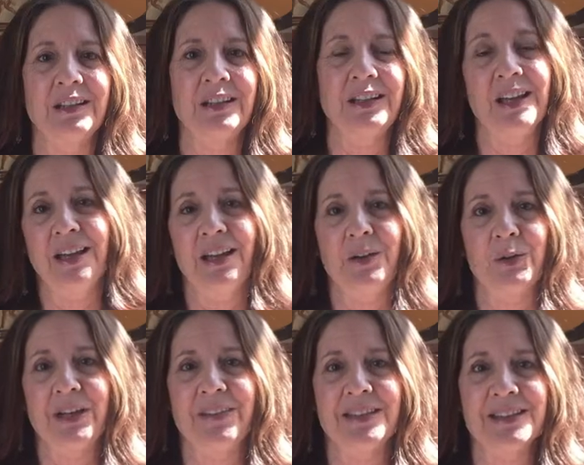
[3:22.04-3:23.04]
yet or
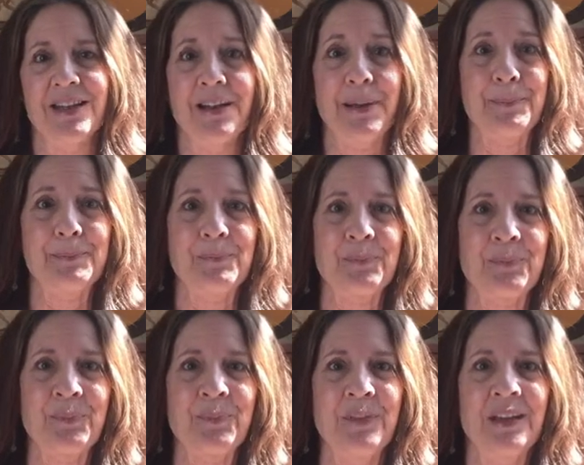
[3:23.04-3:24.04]
at the time,
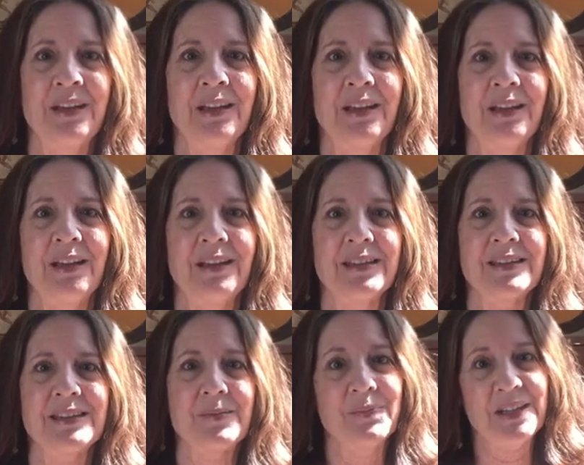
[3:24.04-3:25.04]

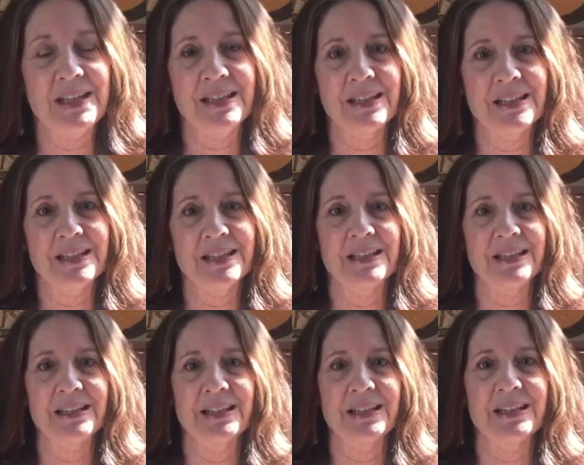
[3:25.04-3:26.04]
something
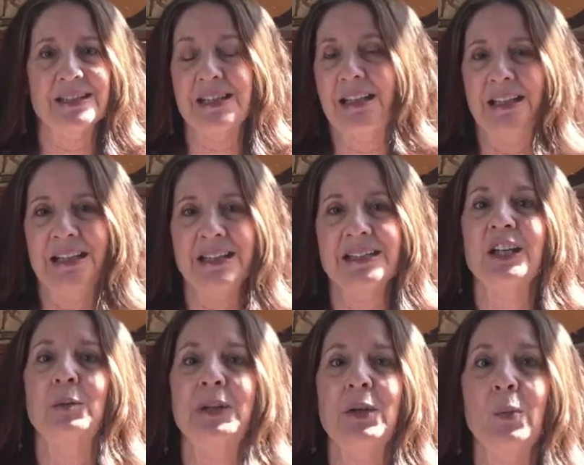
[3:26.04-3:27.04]
suddenly
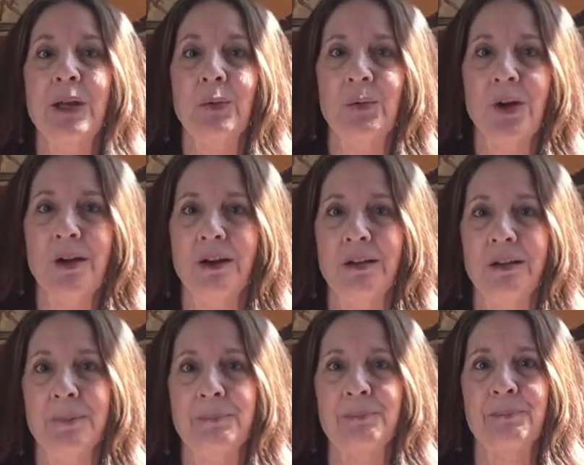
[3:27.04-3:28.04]
terribly went wrong.
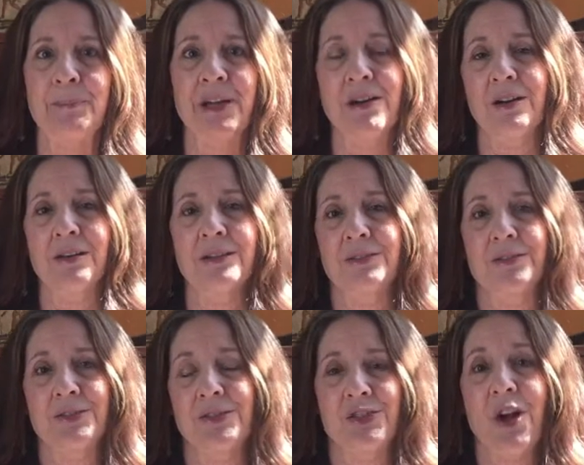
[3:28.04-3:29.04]
My heart
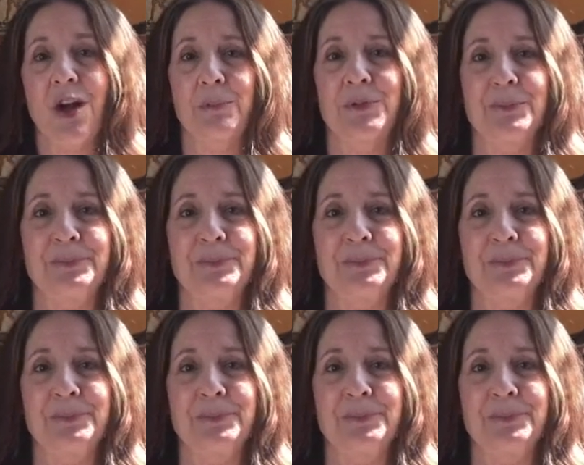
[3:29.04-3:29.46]
stopped.